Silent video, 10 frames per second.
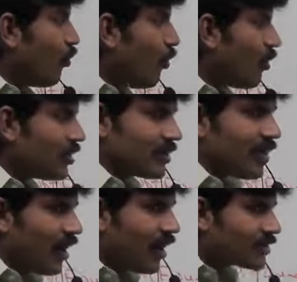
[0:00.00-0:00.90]
won't
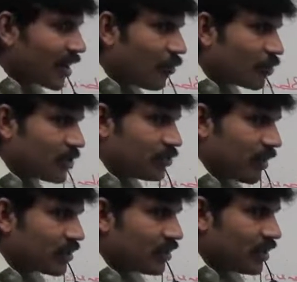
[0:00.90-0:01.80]
ask about this
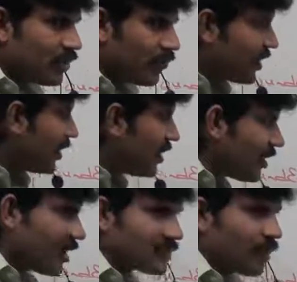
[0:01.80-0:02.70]
one, if he
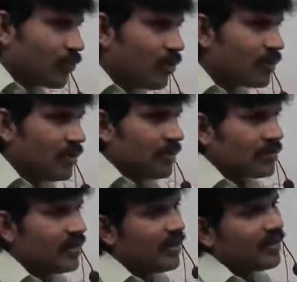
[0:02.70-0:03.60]
didn't ask about,
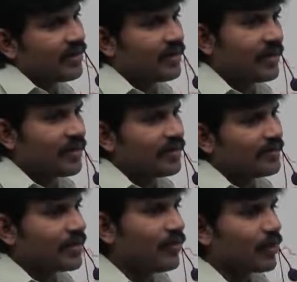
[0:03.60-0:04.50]
then at runtime
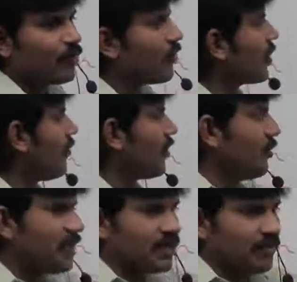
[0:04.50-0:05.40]
your program
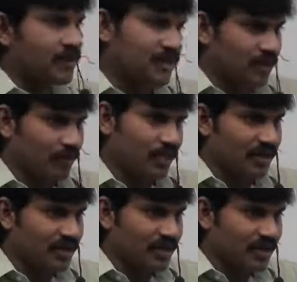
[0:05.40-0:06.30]
will be in the big trouble.
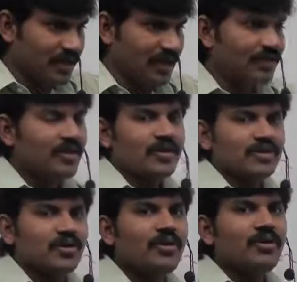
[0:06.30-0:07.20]
Are you getting right?
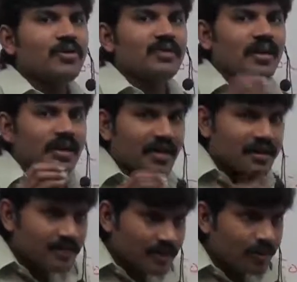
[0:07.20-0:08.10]
So the
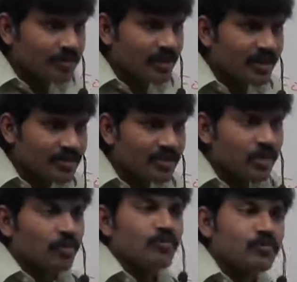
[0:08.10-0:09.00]
exceptions
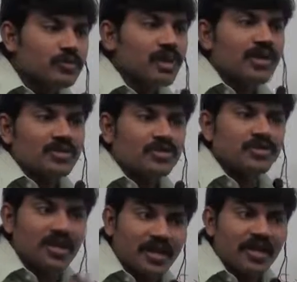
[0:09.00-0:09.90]
which are
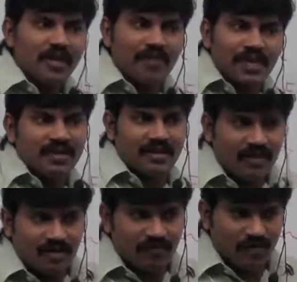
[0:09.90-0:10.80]
checked by
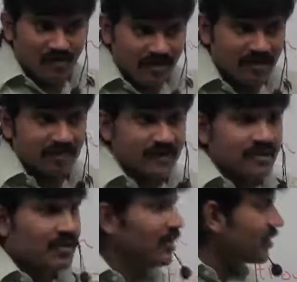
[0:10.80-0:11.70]
grandfather
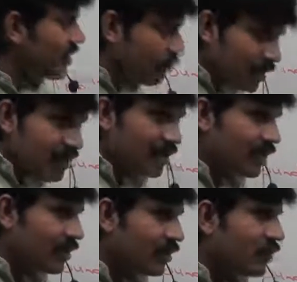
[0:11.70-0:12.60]
at the
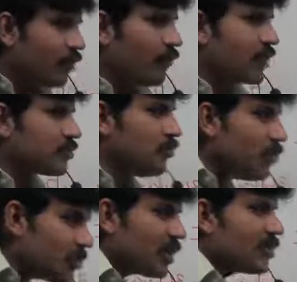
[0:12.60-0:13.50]
beginning for
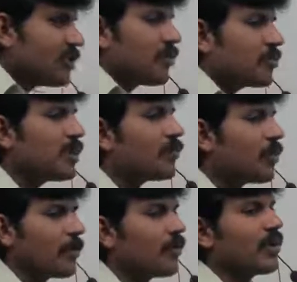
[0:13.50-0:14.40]
smooth execution of
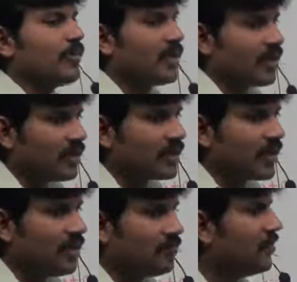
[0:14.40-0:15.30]
the program at
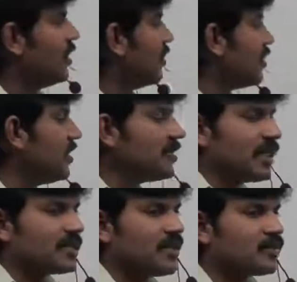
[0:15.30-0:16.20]
runtime, these
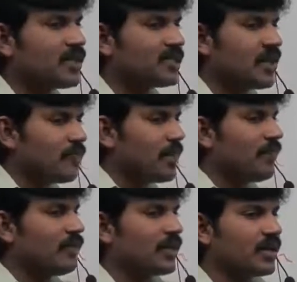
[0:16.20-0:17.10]
exceptions are by
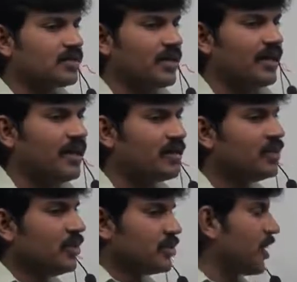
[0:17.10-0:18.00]
default considered
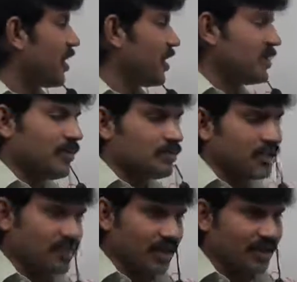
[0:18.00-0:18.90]
checked
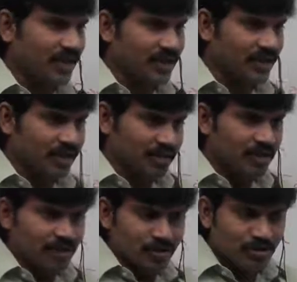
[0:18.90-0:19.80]
exceptions, right? Are you getting?
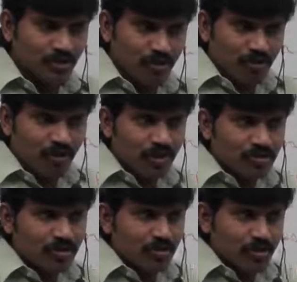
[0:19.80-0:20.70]
So who
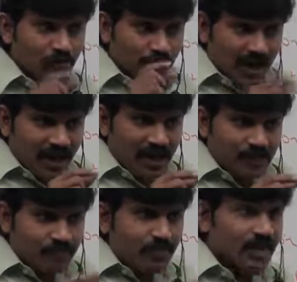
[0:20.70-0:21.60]
is going to play
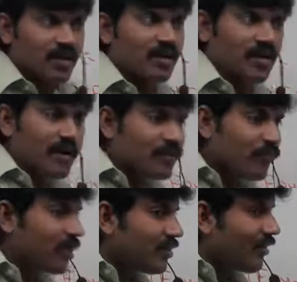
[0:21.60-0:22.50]

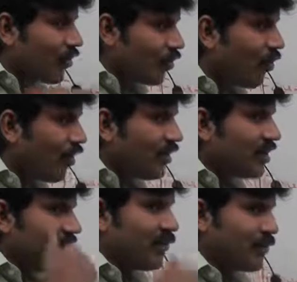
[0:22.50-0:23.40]
grandfather role
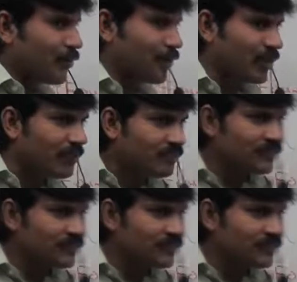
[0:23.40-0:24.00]
in our program?